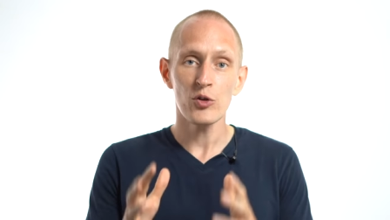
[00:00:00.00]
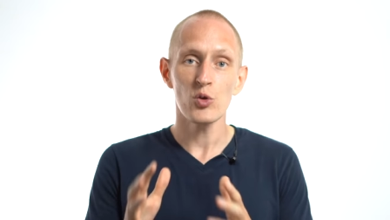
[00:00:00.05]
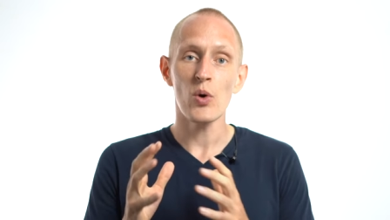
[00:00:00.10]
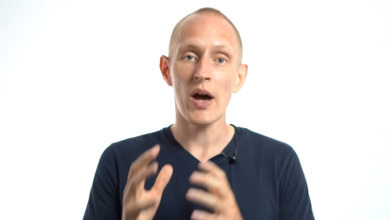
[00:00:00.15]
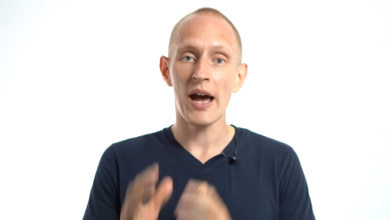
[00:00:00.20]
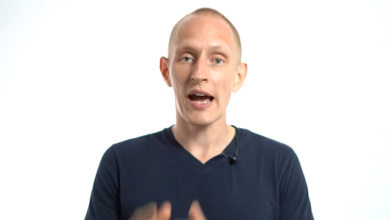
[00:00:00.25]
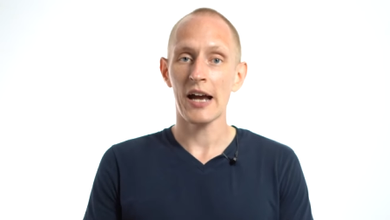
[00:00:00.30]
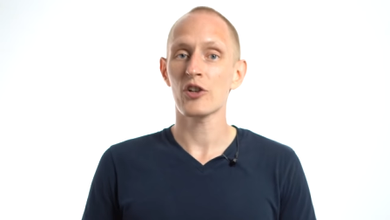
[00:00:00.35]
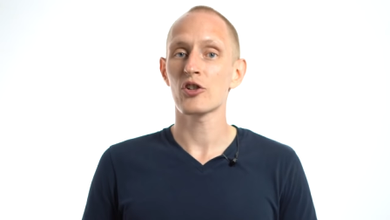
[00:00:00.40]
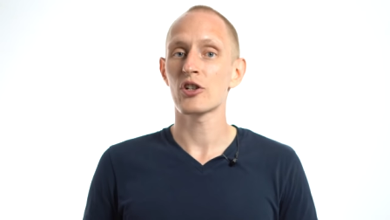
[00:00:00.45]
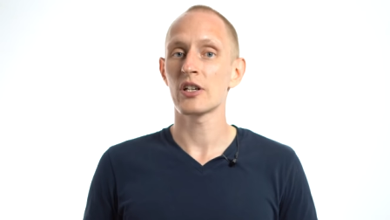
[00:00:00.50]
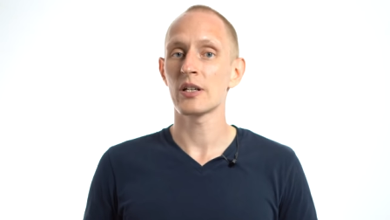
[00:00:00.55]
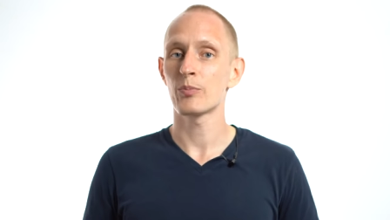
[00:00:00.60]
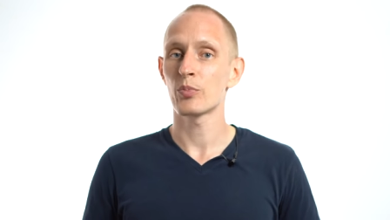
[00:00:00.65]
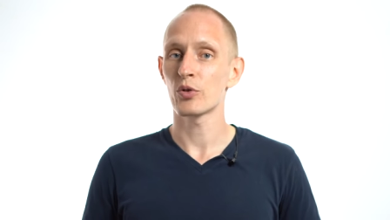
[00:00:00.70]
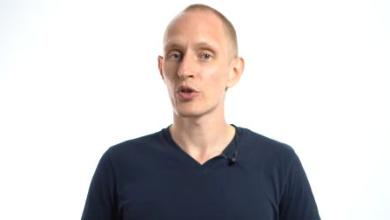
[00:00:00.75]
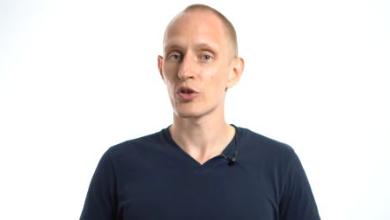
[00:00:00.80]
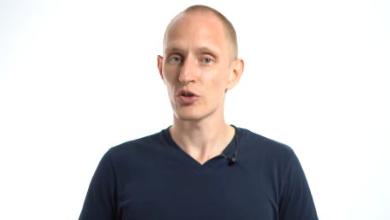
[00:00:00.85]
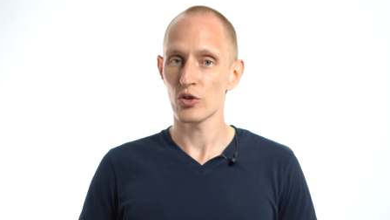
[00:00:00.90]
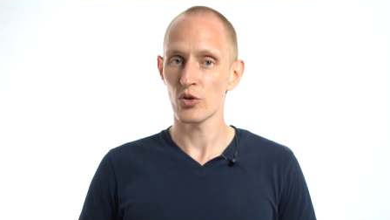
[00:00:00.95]
you actually
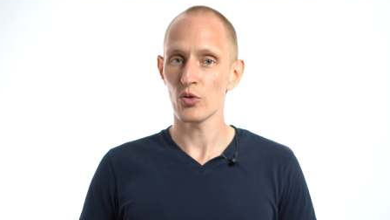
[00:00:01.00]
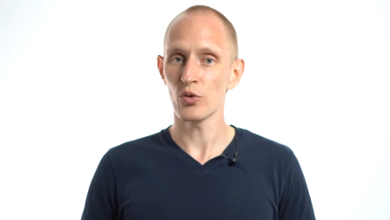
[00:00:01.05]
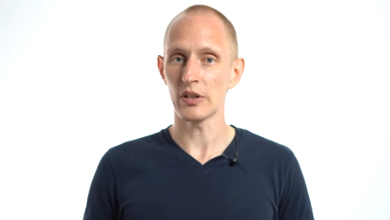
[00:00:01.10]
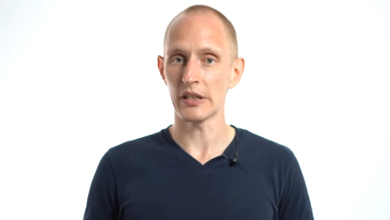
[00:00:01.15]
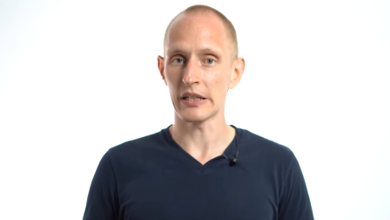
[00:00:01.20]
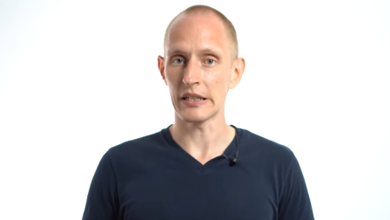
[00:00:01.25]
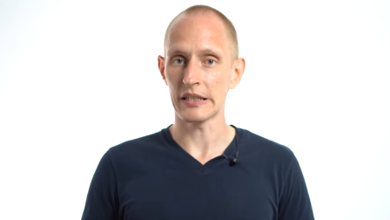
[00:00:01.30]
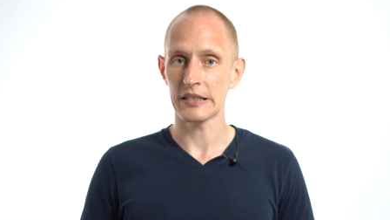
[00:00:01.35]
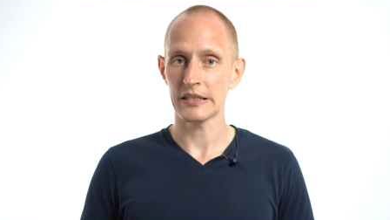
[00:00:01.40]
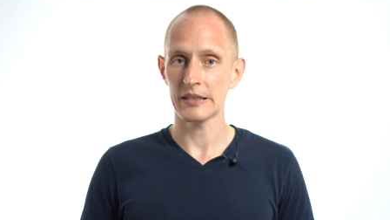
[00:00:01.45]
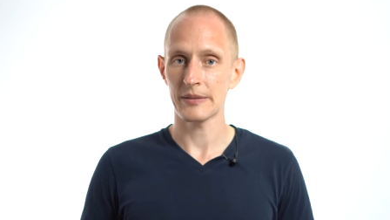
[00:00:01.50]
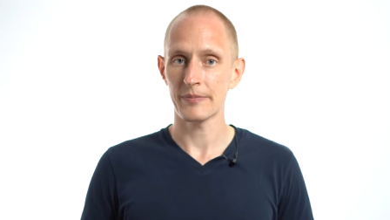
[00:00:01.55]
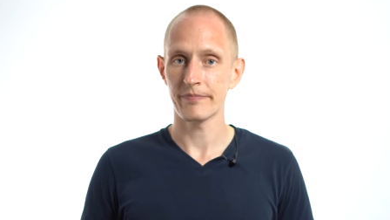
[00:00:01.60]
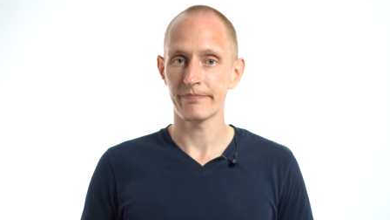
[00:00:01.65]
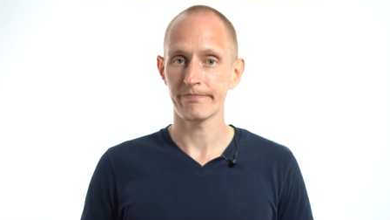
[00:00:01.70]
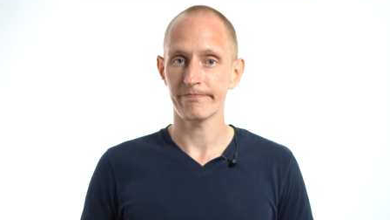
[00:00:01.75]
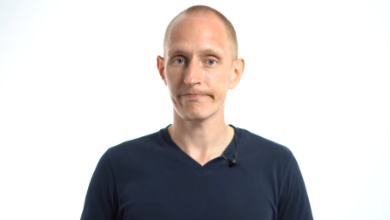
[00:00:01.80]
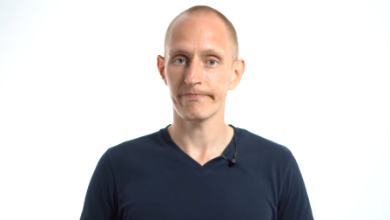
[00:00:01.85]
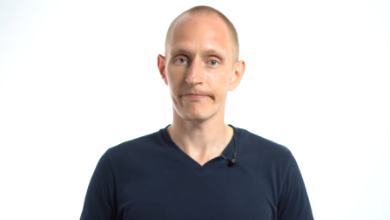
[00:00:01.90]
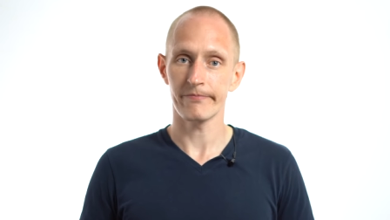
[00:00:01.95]
pursue this,
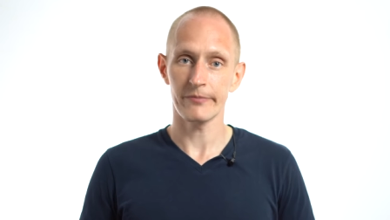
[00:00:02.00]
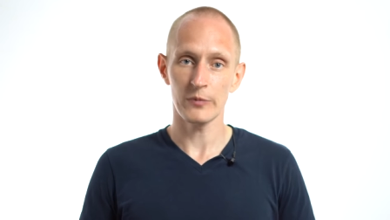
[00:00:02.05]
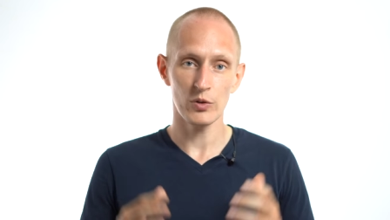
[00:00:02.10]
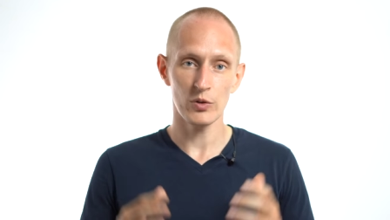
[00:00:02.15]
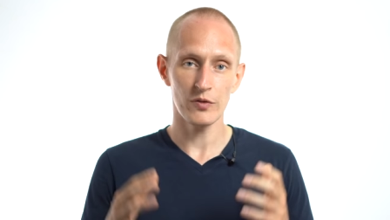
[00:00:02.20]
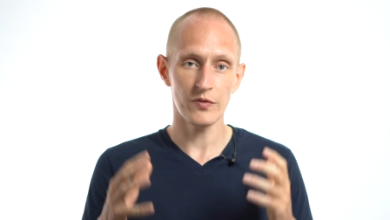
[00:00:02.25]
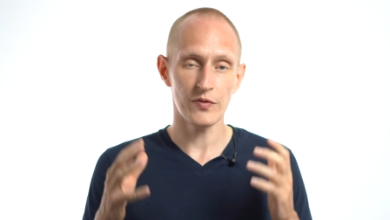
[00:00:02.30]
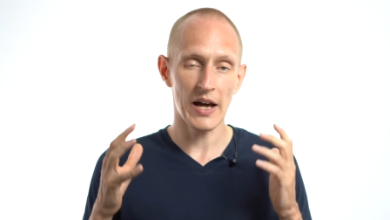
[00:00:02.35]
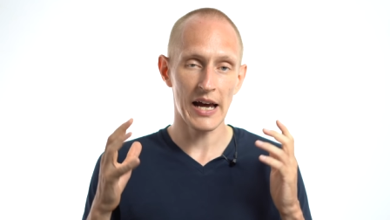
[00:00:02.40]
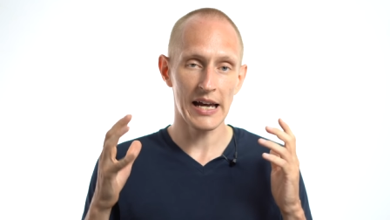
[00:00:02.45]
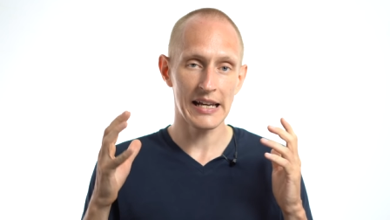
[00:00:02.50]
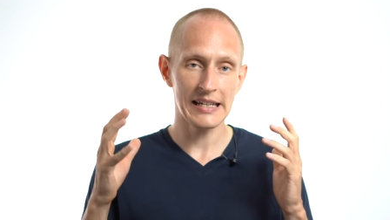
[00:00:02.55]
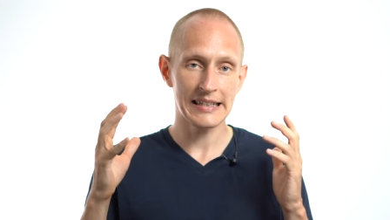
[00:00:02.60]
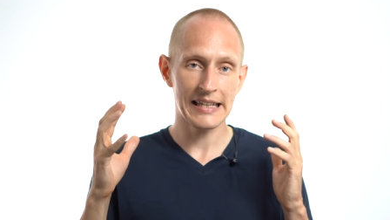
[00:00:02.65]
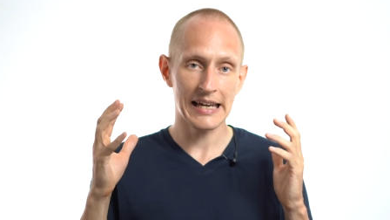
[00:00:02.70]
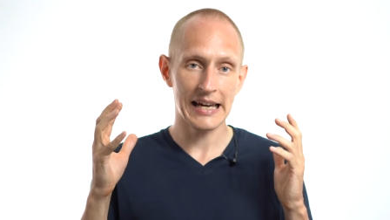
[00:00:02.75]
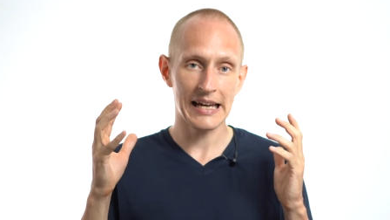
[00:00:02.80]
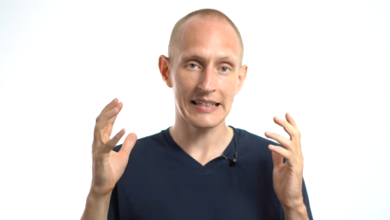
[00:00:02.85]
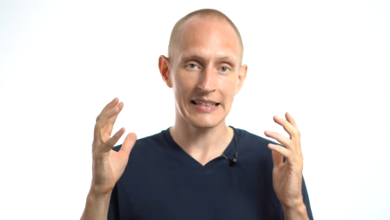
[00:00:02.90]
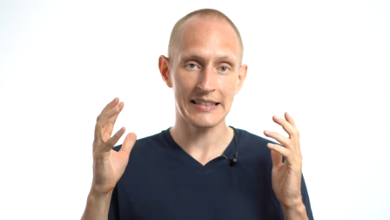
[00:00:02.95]
you'll find
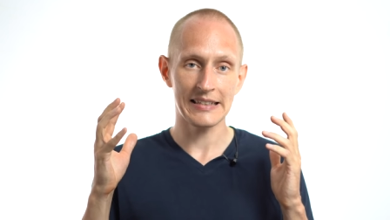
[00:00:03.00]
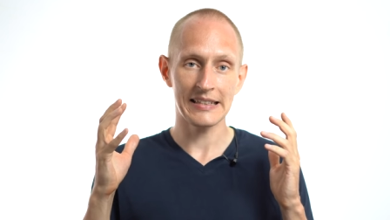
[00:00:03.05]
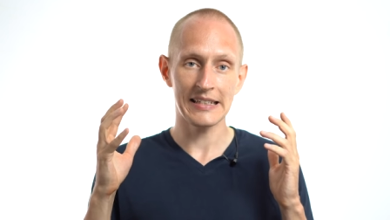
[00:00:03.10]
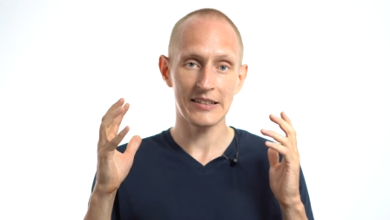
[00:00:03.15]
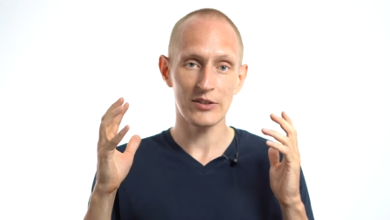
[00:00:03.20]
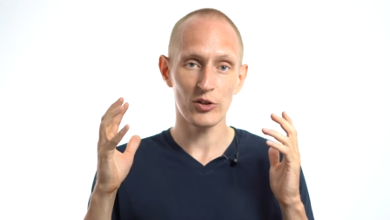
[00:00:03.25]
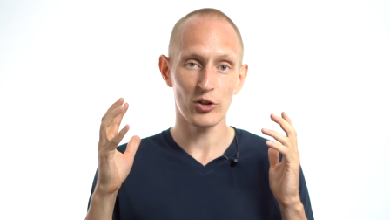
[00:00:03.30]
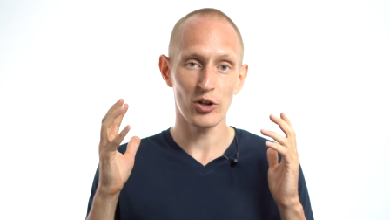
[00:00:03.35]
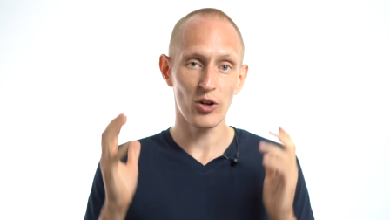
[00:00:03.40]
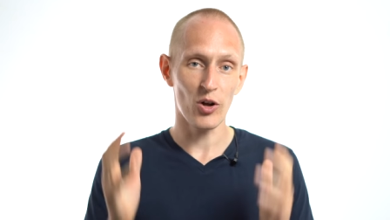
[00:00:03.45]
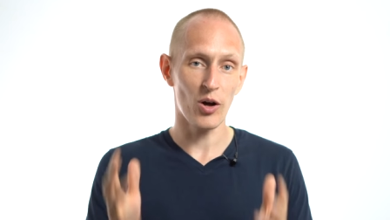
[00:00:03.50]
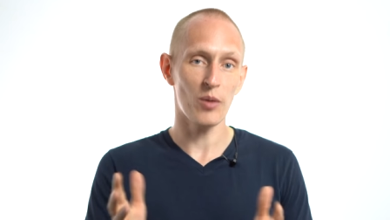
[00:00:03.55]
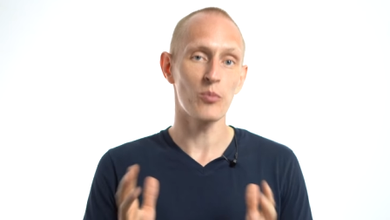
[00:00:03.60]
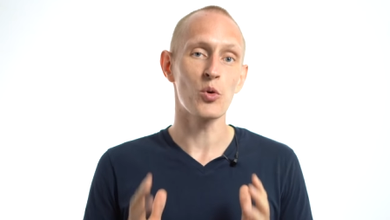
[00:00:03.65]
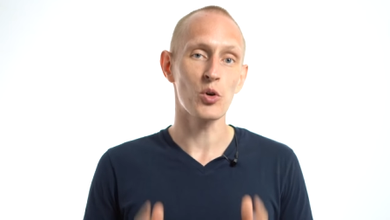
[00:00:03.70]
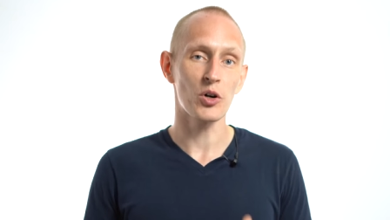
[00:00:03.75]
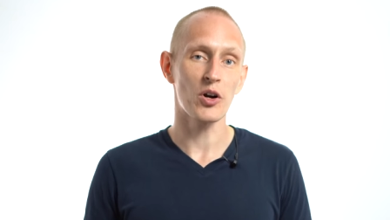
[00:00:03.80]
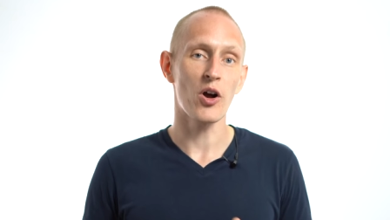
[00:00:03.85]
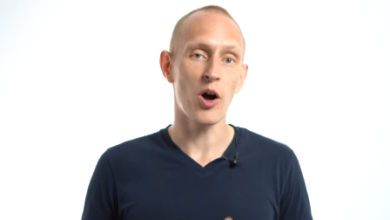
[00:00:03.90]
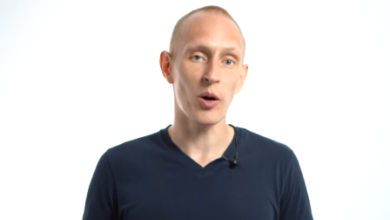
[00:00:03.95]
that things are a lot
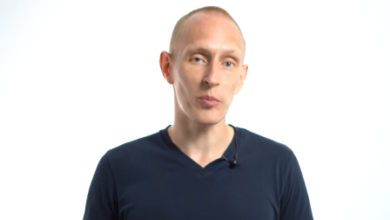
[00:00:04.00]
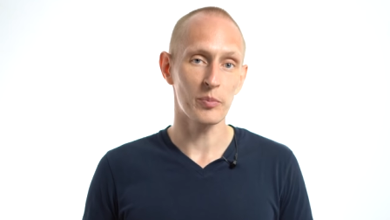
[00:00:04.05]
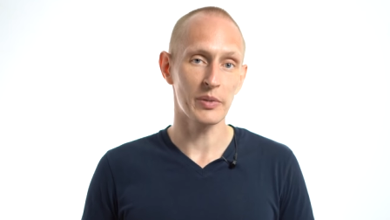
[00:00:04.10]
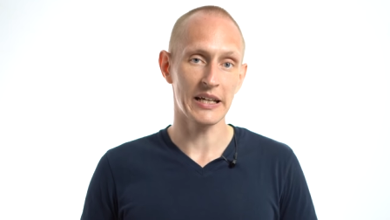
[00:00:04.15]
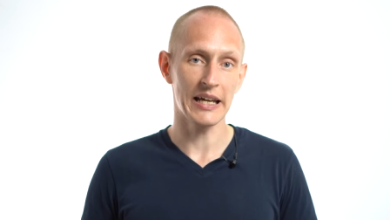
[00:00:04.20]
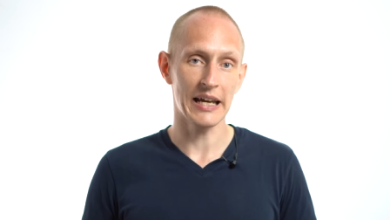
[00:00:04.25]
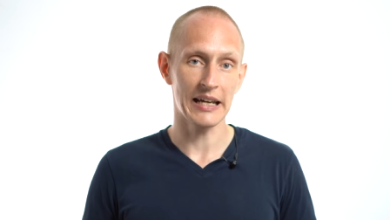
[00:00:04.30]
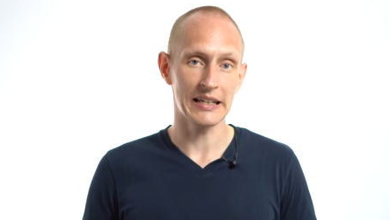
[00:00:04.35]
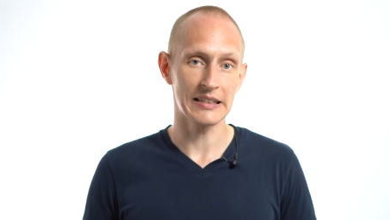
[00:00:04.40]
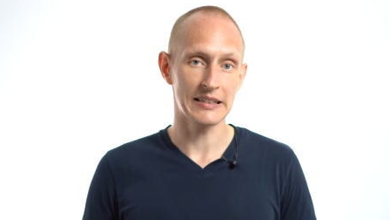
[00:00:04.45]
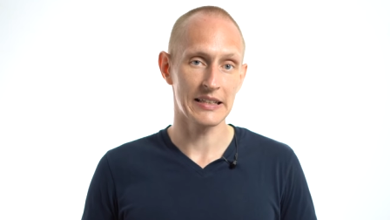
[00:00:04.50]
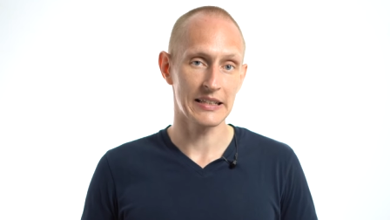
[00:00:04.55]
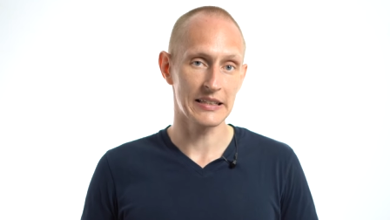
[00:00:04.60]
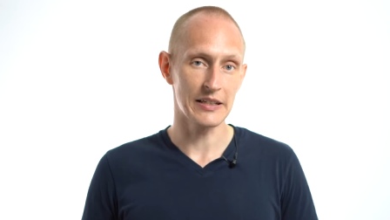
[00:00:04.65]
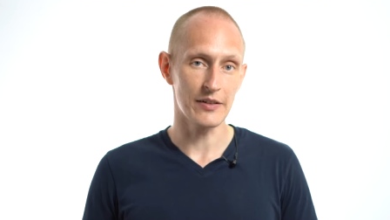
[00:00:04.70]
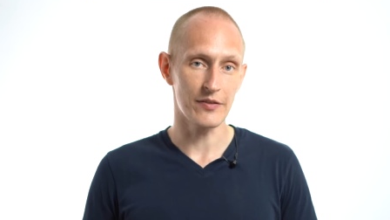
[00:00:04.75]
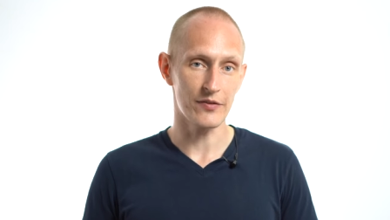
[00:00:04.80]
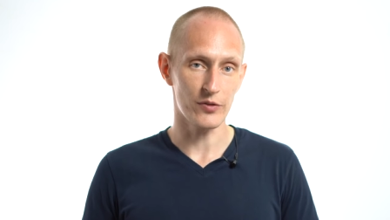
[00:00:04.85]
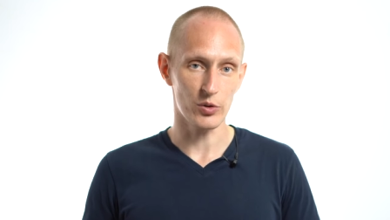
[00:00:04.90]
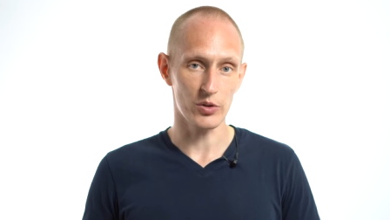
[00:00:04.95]
more complicated than they
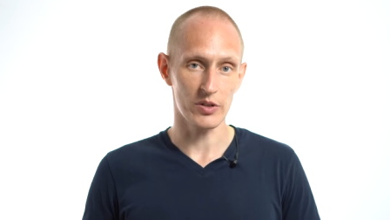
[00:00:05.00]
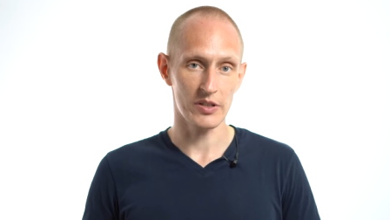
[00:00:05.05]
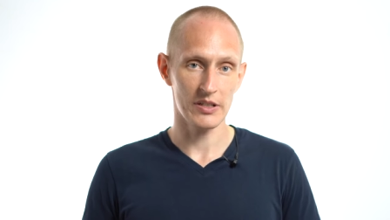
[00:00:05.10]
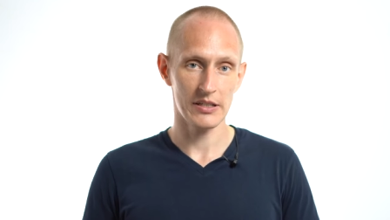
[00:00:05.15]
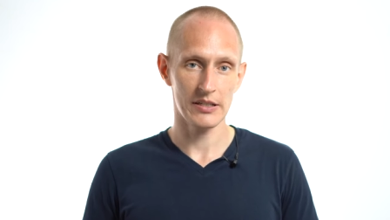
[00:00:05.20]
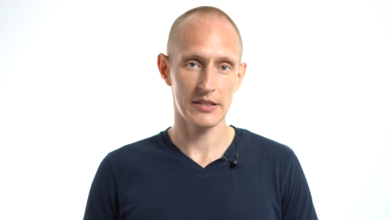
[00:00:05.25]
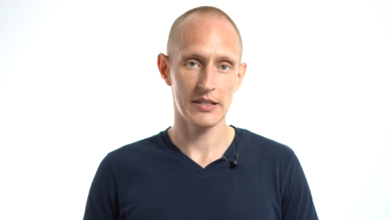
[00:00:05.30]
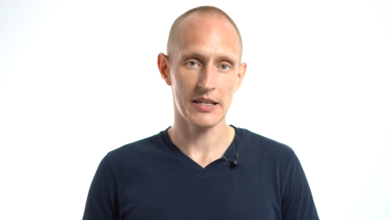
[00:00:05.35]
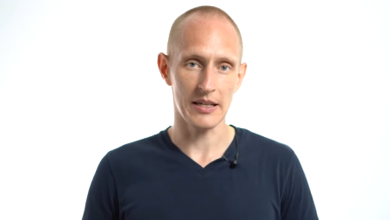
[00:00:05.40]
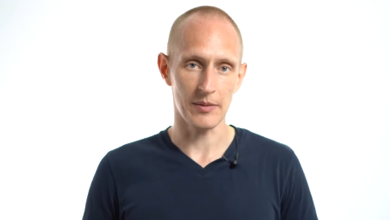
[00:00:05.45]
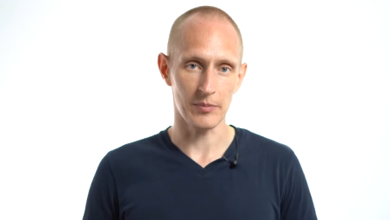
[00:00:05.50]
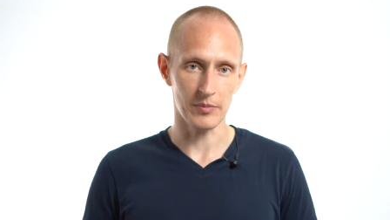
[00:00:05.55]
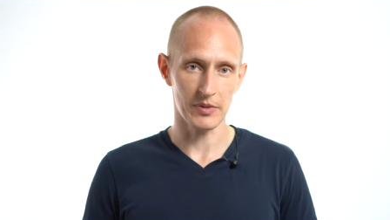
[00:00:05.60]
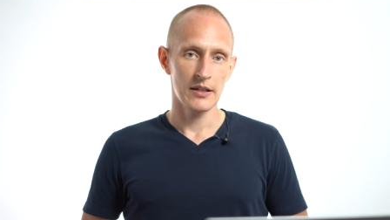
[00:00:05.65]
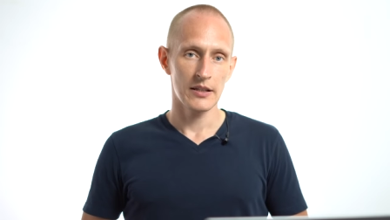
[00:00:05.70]
first seemed.